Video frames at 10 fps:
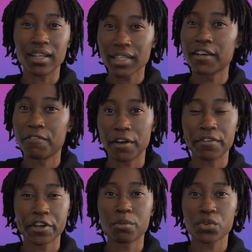unlike var
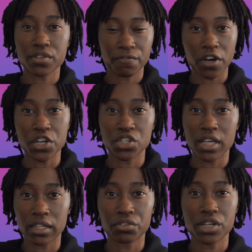variables and function
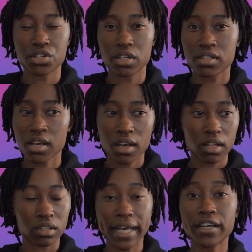declarations,
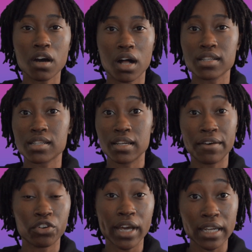let and const
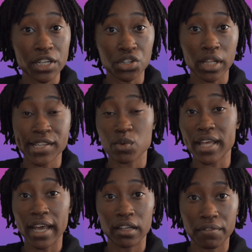never get initialized with
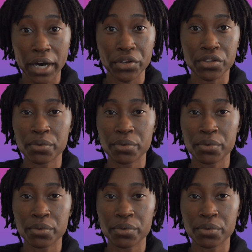any value.